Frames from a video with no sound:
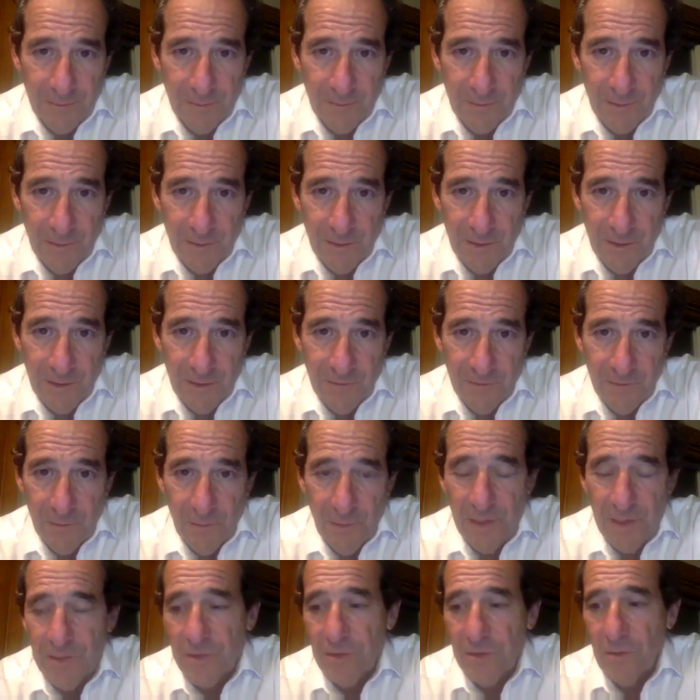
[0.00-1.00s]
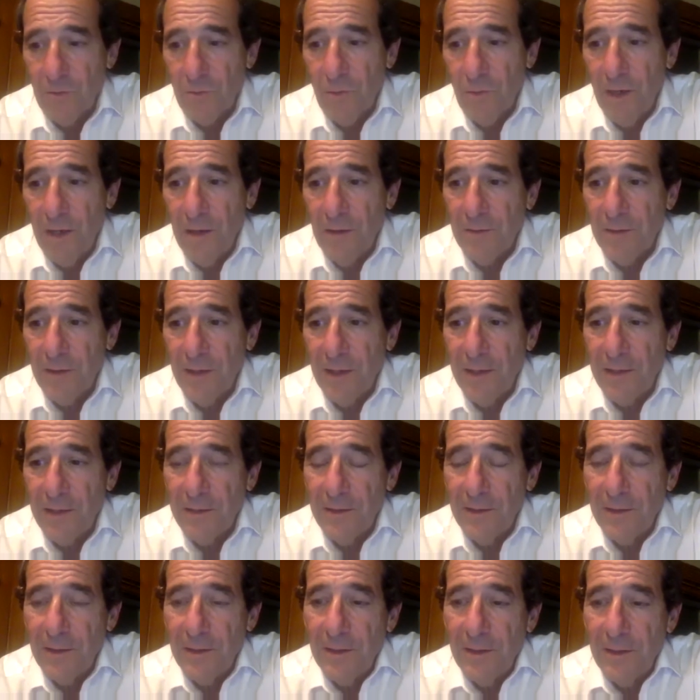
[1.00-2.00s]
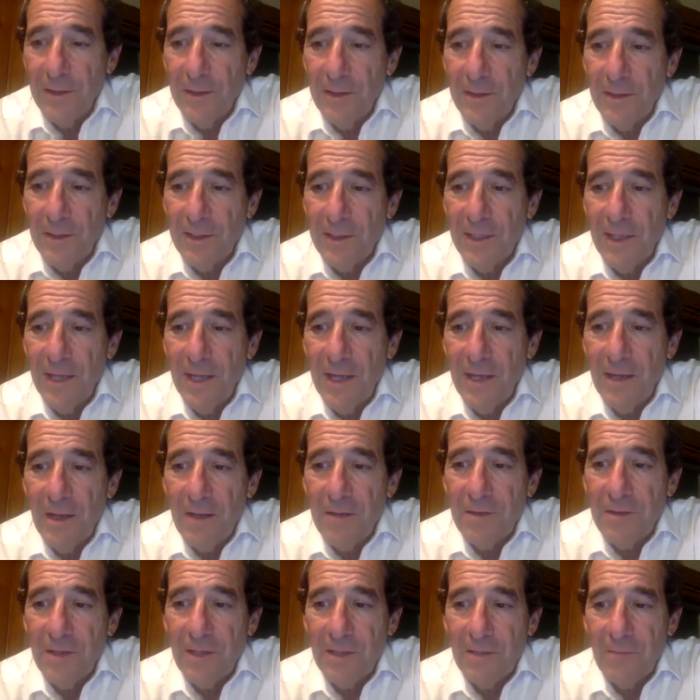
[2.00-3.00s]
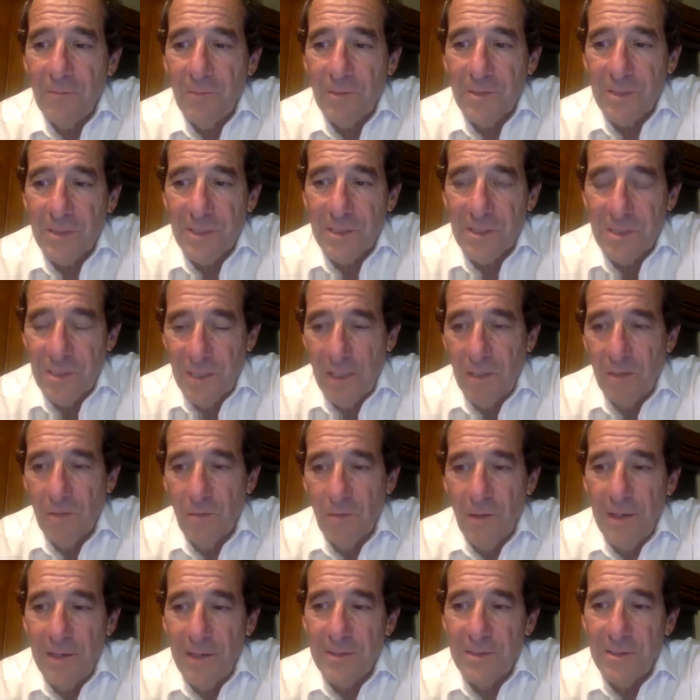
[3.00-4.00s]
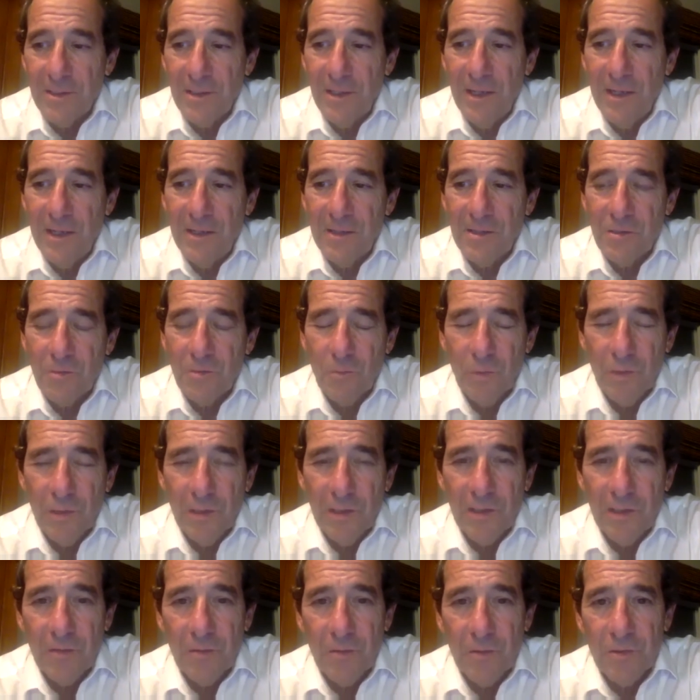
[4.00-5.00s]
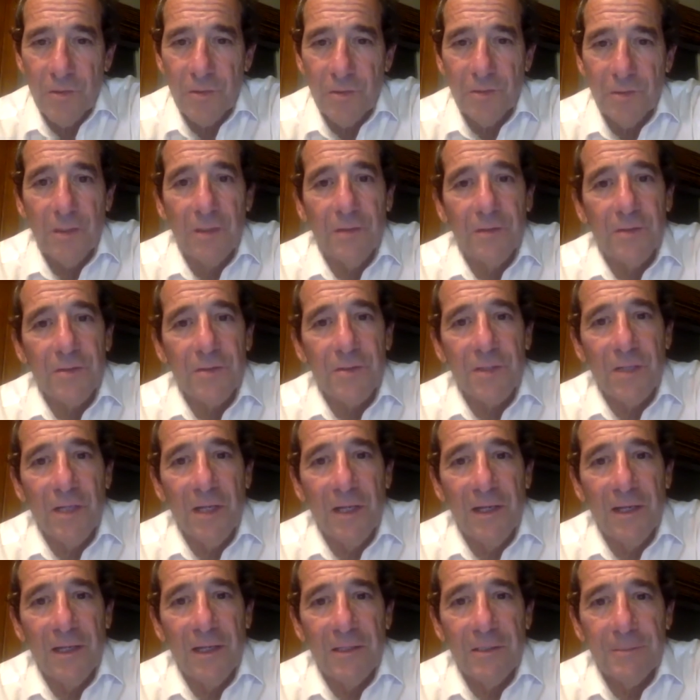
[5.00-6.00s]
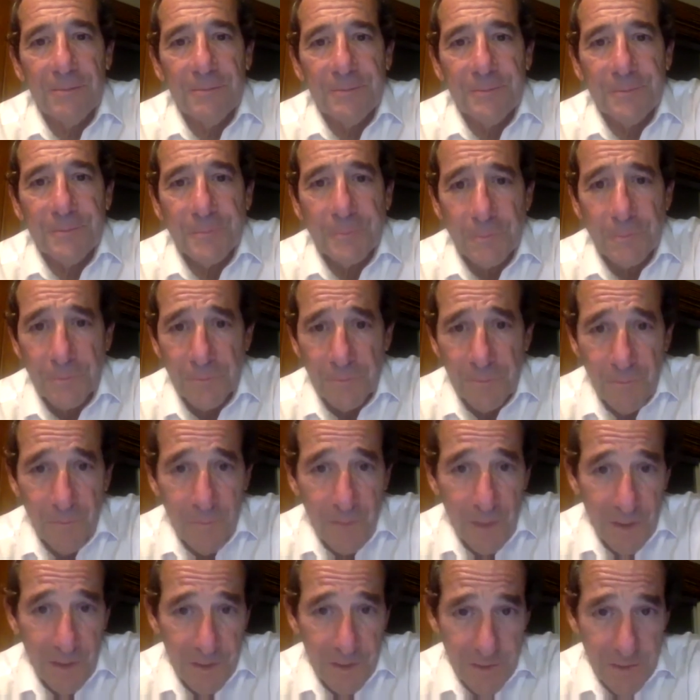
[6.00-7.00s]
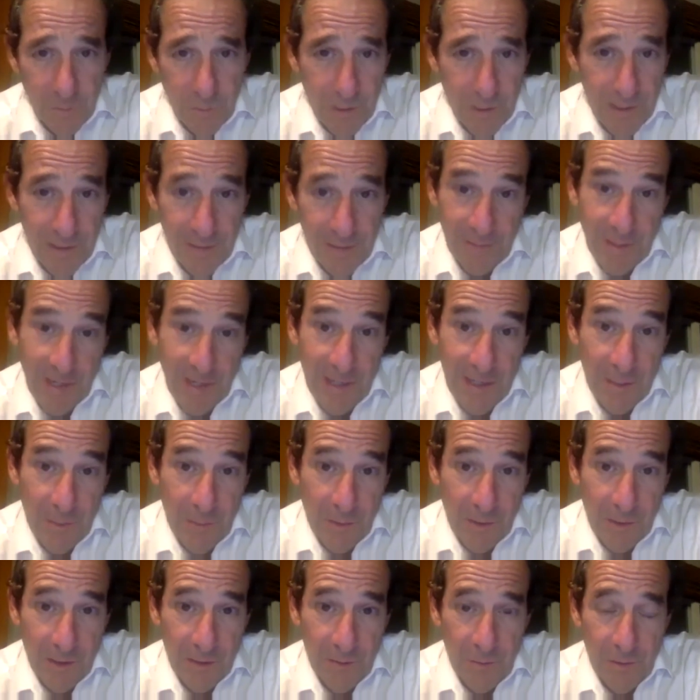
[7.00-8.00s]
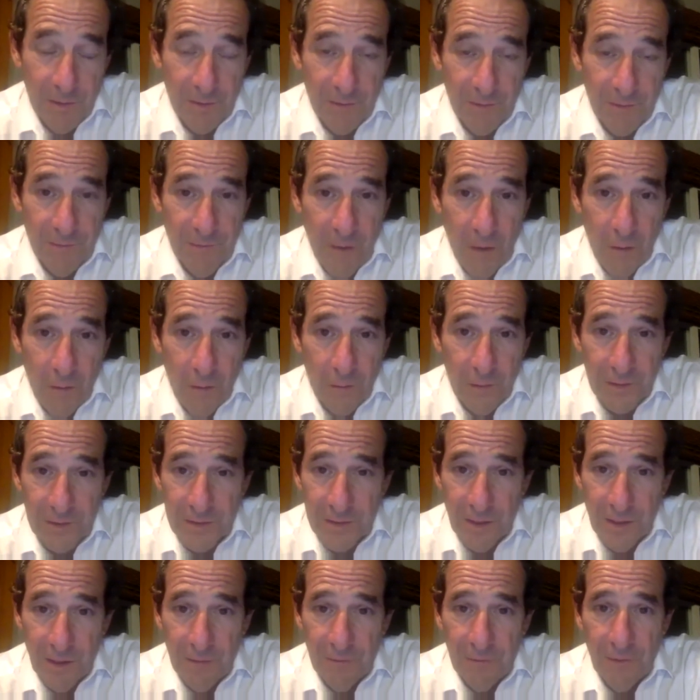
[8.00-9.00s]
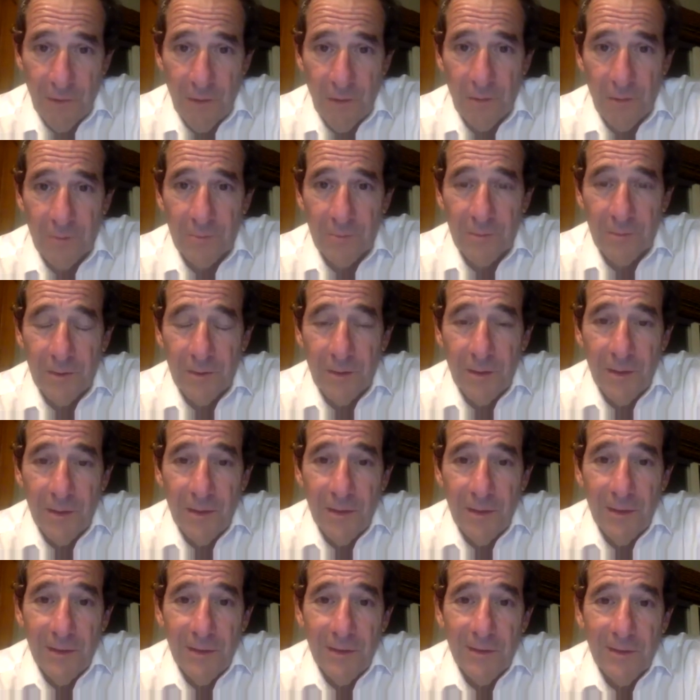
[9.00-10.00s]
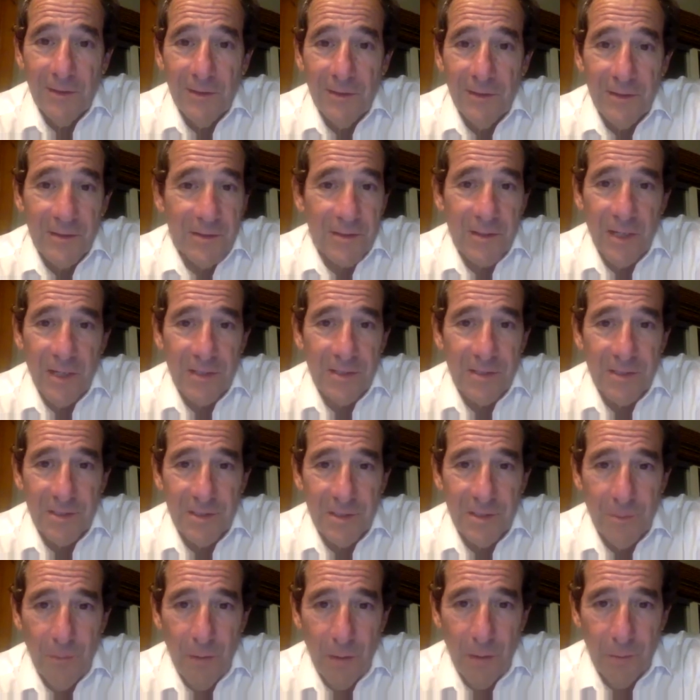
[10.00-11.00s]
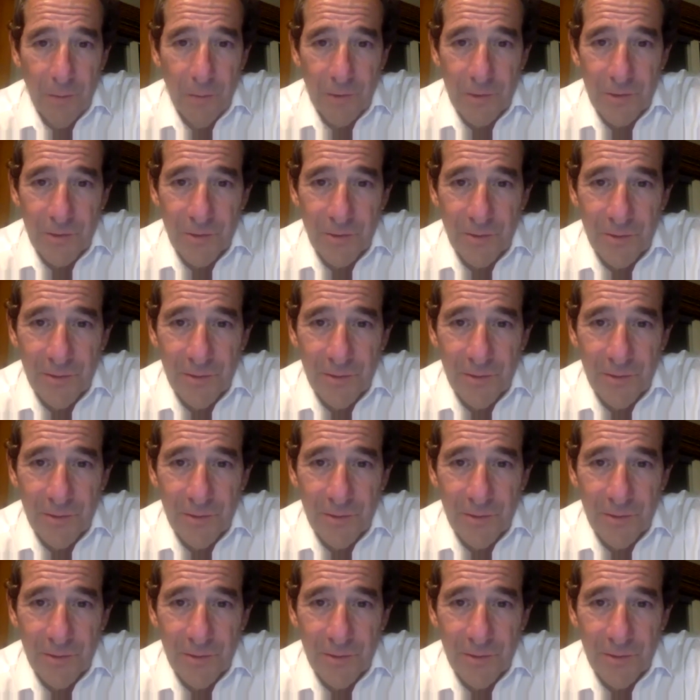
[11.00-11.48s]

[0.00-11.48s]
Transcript: the information around that. Again, I think what's accelerated today, and it's really crucial to understand, is the way anybody with a phone, a cell phone, in a sense, is a publisher.